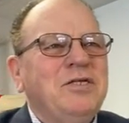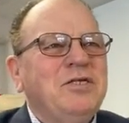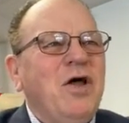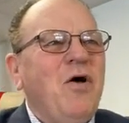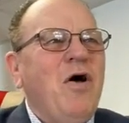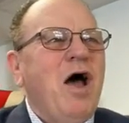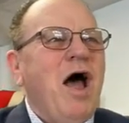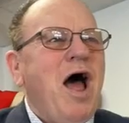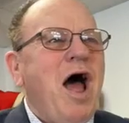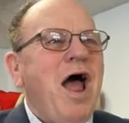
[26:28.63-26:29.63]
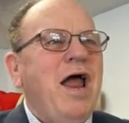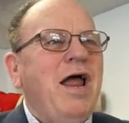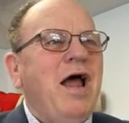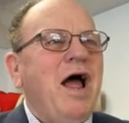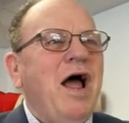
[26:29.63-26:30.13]
So
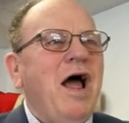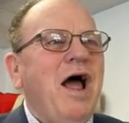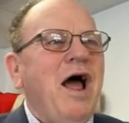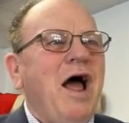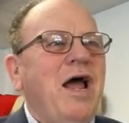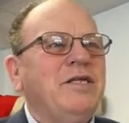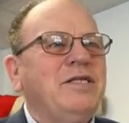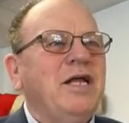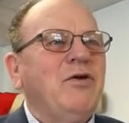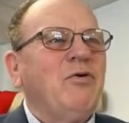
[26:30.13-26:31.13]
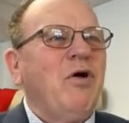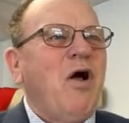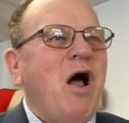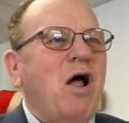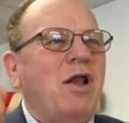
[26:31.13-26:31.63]
I said,
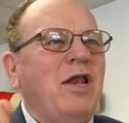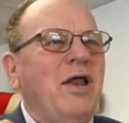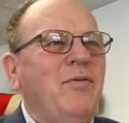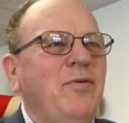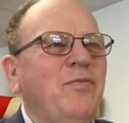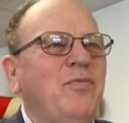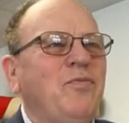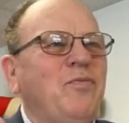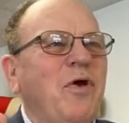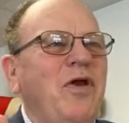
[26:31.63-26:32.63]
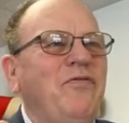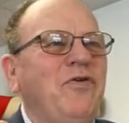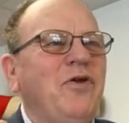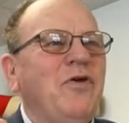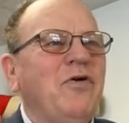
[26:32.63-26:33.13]
well, let me pray
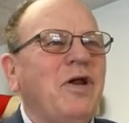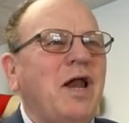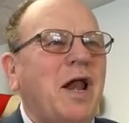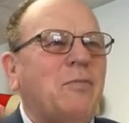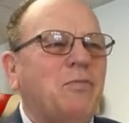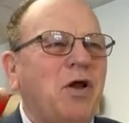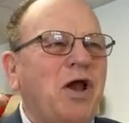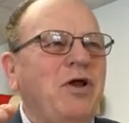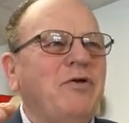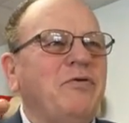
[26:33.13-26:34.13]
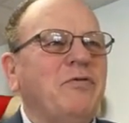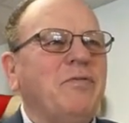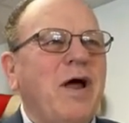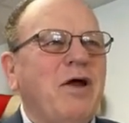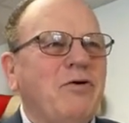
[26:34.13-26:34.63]
for you. And I prayed
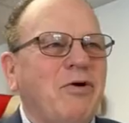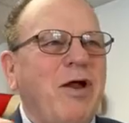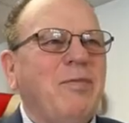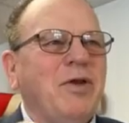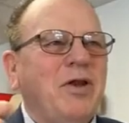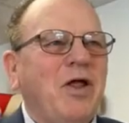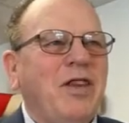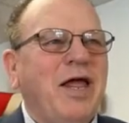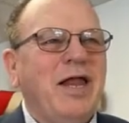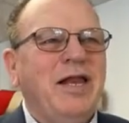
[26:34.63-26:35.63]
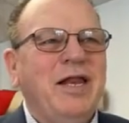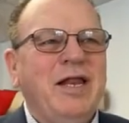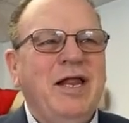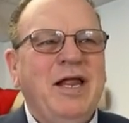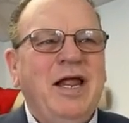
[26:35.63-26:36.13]
about her grandma and all that.
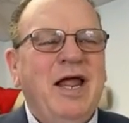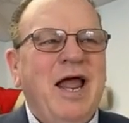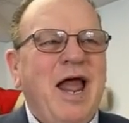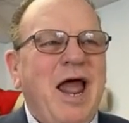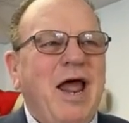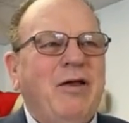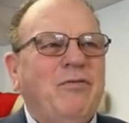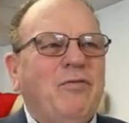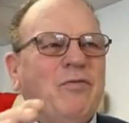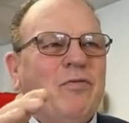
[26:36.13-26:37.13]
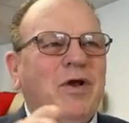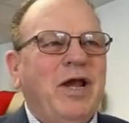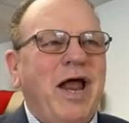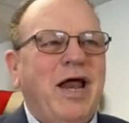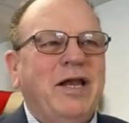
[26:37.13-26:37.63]
And
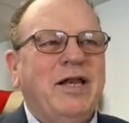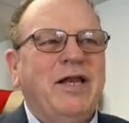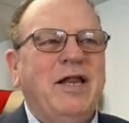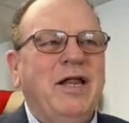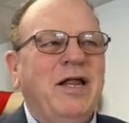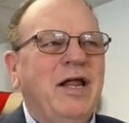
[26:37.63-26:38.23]
we landed.